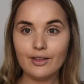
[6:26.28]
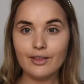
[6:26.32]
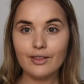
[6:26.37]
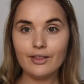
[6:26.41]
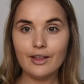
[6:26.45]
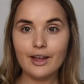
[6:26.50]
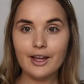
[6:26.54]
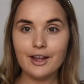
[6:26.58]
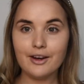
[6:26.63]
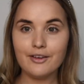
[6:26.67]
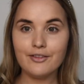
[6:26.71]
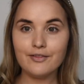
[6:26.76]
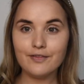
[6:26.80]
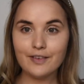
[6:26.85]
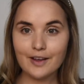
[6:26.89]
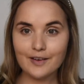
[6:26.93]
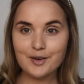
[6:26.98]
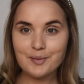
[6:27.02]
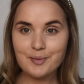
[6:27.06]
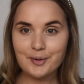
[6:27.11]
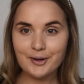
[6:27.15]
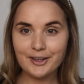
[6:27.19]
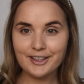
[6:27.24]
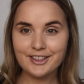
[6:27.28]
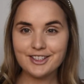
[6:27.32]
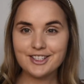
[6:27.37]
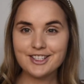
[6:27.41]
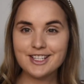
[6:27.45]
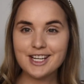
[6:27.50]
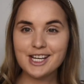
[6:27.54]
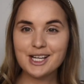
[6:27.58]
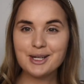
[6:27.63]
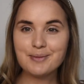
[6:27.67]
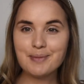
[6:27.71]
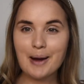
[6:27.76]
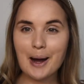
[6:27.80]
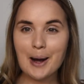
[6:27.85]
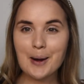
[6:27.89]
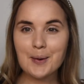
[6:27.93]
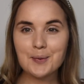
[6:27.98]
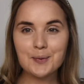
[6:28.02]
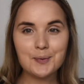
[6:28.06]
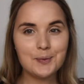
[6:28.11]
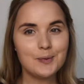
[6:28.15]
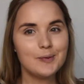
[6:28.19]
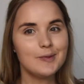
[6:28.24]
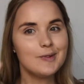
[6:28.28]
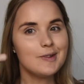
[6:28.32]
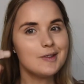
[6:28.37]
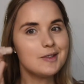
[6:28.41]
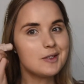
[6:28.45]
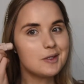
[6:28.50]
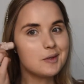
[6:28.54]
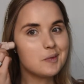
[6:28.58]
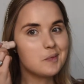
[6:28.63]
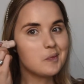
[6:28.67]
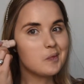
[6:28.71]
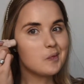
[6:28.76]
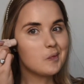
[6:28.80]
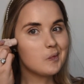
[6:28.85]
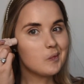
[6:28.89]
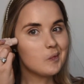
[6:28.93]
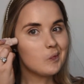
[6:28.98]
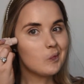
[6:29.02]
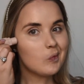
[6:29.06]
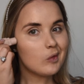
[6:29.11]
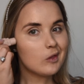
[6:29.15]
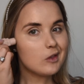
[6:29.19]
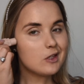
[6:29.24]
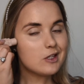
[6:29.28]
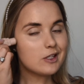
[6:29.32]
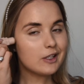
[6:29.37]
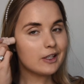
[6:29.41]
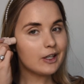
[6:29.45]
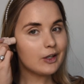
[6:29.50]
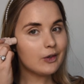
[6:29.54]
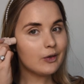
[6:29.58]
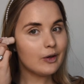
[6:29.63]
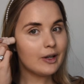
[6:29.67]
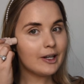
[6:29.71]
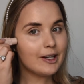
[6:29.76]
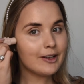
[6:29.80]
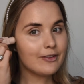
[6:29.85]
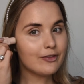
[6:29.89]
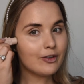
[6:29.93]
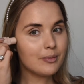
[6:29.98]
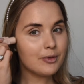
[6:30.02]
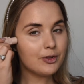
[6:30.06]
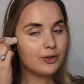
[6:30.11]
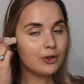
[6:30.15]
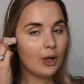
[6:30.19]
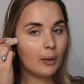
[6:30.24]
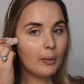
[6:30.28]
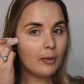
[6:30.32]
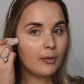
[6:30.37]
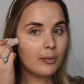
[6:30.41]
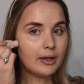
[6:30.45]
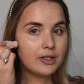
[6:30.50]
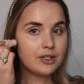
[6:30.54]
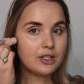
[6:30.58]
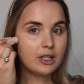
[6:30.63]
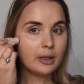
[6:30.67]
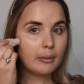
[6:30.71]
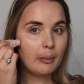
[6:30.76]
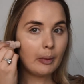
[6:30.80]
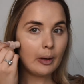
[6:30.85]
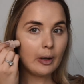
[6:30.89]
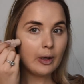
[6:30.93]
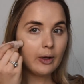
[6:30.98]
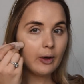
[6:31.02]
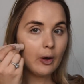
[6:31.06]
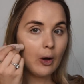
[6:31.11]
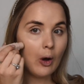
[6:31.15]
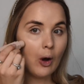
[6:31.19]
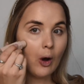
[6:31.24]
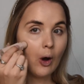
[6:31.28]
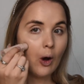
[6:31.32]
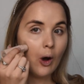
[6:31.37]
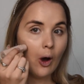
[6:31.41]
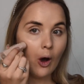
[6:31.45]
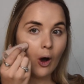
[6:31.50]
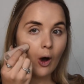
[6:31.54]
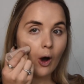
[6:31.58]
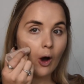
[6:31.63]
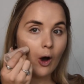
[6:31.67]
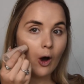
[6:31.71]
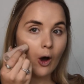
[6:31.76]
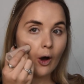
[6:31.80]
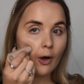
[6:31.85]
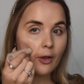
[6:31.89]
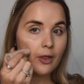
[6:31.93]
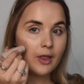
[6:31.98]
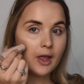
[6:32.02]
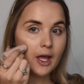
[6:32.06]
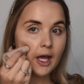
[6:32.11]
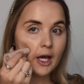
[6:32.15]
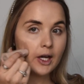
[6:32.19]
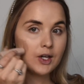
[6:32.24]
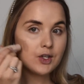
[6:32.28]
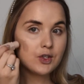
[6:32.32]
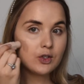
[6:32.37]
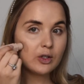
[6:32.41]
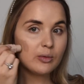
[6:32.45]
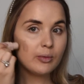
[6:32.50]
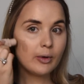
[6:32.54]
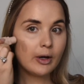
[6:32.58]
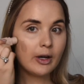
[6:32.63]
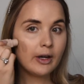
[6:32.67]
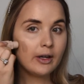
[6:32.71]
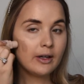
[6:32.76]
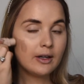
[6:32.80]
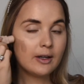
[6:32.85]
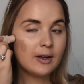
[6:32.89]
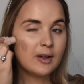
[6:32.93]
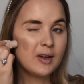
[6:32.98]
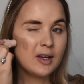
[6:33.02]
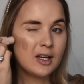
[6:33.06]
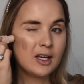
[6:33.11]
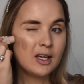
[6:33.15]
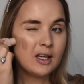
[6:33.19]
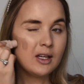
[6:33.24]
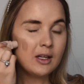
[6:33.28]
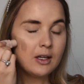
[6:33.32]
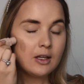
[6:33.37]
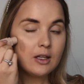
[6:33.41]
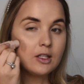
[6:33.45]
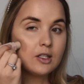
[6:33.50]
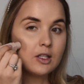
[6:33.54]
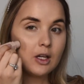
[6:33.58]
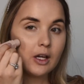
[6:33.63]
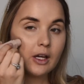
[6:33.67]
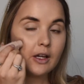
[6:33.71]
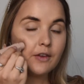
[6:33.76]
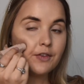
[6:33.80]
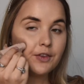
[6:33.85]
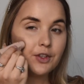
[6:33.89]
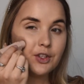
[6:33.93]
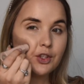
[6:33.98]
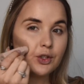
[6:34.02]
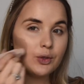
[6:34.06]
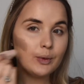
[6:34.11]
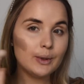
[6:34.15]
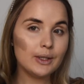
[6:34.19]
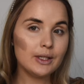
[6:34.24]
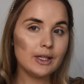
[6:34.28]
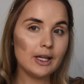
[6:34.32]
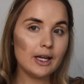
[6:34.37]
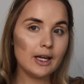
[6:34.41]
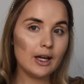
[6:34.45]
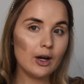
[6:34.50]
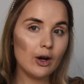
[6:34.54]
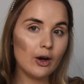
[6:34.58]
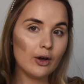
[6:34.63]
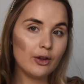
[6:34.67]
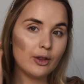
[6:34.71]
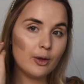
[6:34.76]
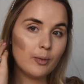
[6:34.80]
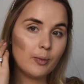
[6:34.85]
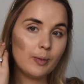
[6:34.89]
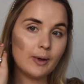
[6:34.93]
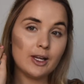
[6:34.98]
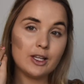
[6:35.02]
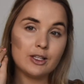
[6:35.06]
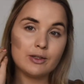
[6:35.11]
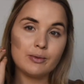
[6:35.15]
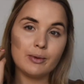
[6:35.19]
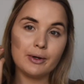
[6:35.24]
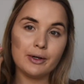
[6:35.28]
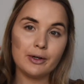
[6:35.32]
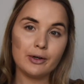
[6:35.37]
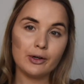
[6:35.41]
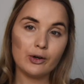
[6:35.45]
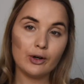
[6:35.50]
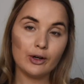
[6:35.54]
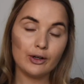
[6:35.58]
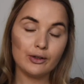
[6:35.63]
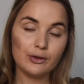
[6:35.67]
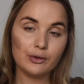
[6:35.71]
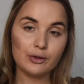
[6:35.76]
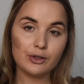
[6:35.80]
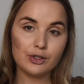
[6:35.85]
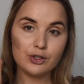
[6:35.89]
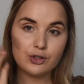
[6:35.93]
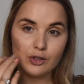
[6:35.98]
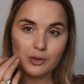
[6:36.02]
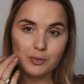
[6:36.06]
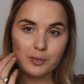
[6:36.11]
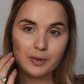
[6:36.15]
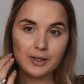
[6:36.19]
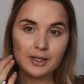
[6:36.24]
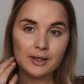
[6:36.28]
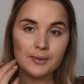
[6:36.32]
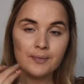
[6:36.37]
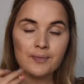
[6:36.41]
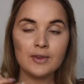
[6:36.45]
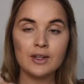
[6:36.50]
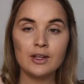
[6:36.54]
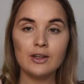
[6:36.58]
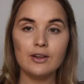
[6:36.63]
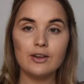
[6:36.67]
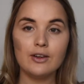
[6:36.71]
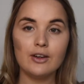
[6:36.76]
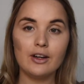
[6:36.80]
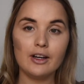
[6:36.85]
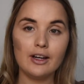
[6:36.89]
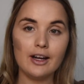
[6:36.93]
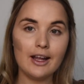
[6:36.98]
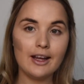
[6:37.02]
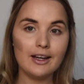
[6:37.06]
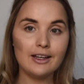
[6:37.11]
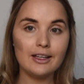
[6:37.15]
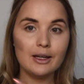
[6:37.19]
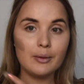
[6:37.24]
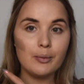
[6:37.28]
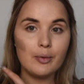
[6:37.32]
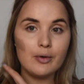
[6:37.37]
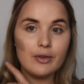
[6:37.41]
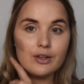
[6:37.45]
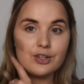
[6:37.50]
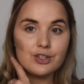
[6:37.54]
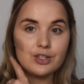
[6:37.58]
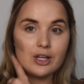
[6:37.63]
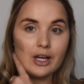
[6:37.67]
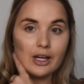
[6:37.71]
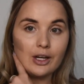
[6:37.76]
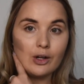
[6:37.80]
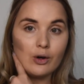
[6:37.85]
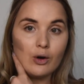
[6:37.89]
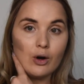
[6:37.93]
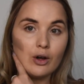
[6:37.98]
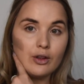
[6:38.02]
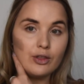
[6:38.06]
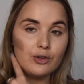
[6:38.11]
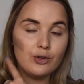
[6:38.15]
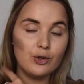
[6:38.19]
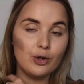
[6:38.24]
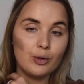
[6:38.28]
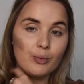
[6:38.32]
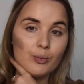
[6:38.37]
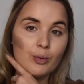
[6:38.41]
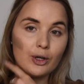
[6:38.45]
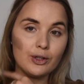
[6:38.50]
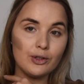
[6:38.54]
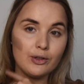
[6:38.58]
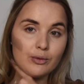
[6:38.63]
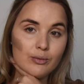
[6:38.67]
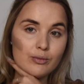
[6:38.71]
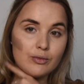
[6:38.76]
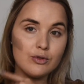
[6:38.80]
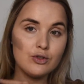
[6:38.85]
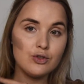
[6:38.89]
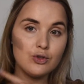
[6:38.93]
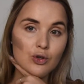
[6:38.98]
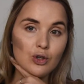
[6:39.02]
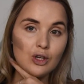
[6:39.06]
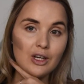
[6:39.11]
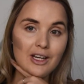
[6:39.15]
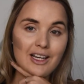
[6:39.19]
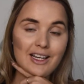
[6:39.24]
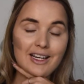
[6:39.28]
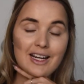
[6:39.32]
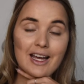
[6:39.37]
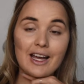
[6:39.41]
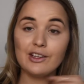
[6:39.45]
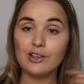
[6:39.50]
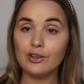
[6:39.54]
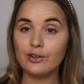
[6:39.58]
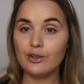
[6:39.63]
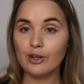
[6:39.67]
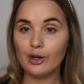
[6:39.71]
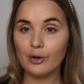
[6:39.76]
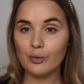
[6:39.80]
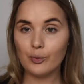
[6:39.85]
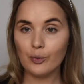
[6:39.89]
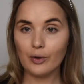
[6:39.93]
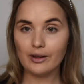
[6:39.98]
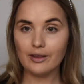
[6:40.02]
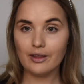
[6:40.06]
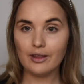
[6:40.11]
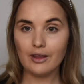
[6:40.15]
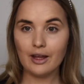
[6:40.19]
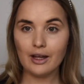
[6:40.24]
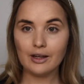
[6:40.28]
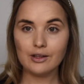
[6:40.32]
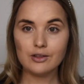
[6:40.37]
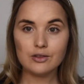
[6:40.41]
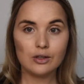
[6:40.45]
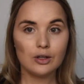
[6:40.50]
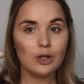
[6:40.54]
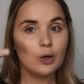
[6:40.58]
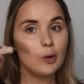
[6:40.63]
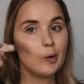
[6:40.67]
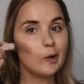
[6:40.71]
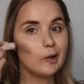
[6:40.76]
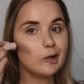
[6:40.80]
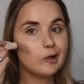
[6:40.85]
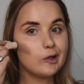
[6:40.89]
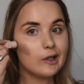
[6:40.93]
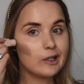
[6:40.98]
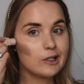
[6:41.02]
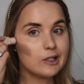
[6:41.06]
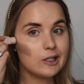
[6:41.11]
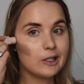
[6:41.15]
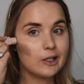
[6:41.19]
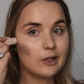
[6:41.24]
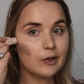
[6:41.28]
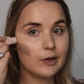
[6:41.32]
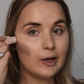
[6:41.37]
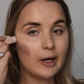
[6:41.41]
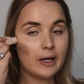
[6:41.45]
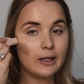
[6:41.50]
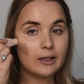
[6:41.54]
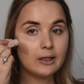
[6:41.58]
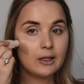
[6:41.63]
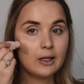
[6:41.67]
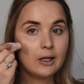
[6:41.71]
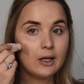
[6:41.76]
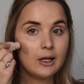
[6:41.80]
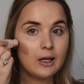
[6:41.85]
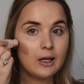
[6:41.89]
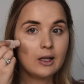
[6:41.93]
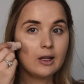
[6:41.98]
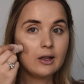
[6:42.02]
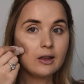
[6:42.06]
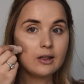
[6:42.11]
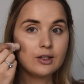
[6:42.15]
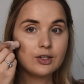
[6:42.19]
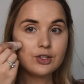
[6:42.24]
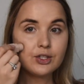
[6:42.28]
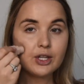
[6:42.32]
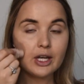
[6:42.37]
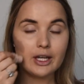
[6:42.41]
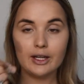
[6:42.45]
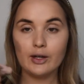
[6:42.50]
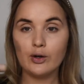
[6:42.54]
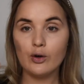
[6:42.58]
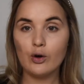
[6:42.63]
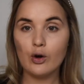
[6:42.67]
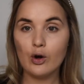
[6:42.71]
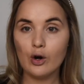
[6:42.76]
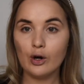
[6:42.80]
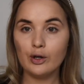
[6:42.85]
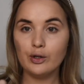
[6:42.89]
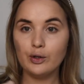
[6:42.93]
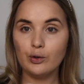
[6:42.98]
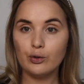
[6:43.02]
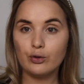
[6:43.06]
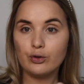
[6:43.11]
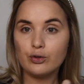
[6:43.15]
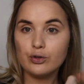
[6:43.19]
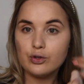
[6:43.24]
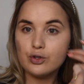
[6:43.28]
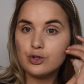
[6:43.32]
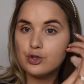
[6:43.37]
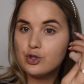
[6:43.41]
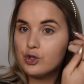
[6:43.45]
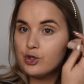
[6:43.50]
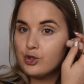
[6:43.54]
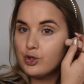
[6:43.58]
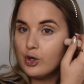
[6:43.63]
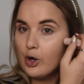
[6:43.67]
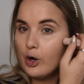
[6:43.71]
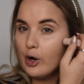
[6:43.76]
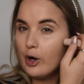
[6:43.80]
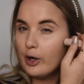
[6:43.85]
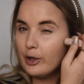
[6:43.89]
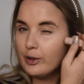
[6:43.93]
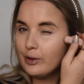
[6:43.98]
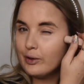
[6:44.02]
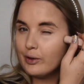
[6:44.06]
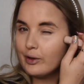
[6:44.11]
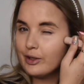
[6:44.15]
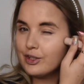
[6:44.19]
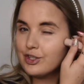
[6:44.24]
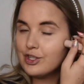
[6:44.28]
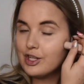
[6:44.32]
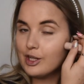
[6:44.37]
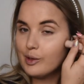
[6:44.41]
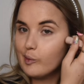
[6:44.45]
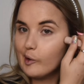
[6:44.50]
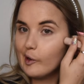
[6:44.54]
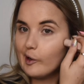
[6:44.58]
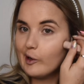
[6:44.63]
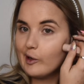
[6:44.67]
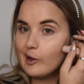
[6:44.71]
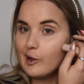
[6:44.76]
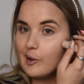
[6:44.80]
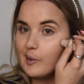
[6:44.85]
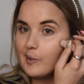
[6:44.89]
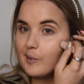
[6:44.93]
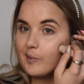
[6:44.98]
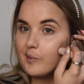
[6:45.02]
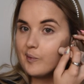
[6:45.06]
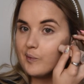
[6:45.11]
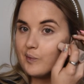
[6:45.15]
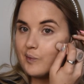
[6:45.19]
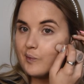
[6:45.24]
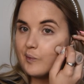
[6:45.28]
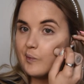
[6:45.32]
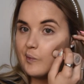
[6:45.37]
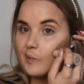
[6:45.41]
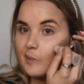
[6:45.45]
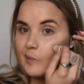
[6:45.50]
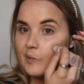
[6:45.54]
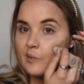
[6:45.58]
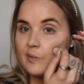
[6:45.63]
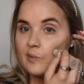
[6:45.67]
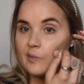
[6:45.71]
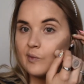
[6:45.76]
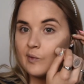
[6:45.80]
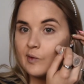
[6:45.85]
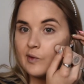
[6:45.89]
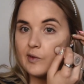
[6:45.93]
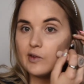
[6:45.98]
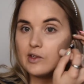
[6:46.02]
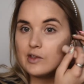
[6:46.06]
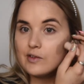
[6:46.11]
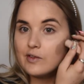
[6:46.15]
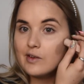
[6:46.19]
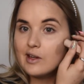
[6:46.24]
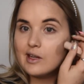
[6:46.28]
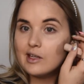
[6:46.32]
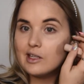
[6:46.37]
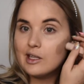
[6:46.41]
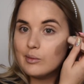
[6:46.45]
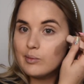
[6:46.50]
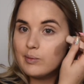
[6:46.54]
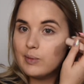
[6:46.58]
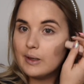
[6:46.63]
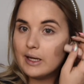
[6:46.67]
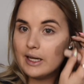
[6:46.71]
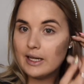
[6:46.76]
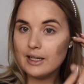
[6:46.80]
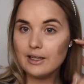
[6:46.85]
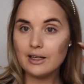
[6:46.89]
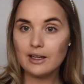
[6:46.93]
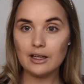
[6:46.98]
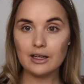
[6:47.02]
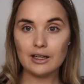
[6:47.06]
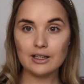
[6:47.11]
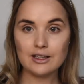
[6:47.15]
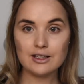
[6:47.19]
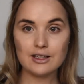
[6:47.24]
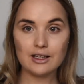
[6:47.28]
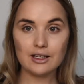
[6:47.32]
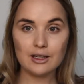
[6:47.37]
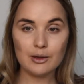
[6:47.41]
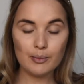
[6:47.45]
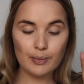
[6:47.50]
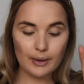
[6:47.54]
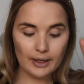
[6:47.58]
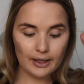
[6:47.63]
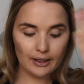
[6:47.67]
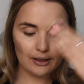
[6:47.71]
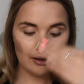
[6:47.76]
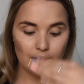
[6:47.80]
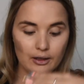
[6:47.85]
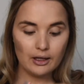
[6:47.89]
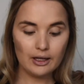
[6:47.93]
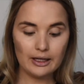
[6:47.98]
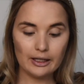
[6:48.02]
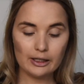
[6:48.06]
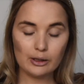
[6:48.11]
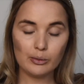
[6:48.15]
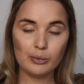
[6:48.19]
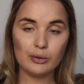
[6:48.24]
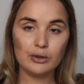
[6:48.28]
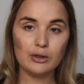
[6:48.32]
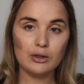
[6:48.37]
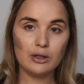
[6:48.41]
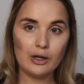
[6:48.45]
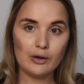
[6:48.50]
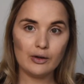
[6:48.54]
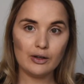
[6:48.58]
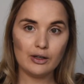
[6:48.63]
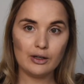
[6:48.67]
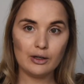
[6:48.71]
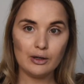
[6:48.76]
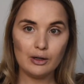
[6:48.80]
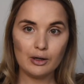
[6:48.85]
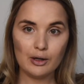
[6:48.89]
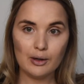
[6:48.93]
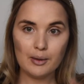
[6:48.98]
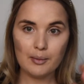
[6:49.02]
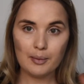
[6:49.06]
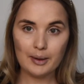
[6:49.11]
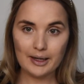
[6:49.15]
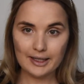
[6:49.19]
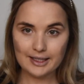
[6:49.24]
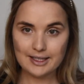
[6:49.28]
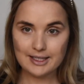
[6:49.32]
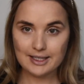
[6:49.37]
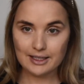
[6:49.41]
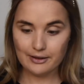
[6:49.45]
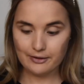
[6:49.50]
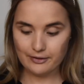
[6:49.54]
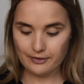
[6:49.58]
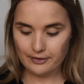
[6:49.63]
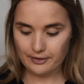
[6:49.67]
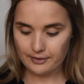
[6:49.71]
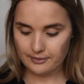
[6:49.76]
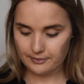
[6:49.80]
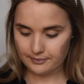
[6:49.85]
Then, favorite part, cheekbones. I'm gonna run it from the top of my cheekbone on the actual bone. So if you do it on the place where your contour should be, you're gonna end up with a shadow on your bottom jawline, and you don't want that. So you want to actually create the shadow on your cheekbone. Because if you end up blending it, it's gonna blend a little bit lower by itself.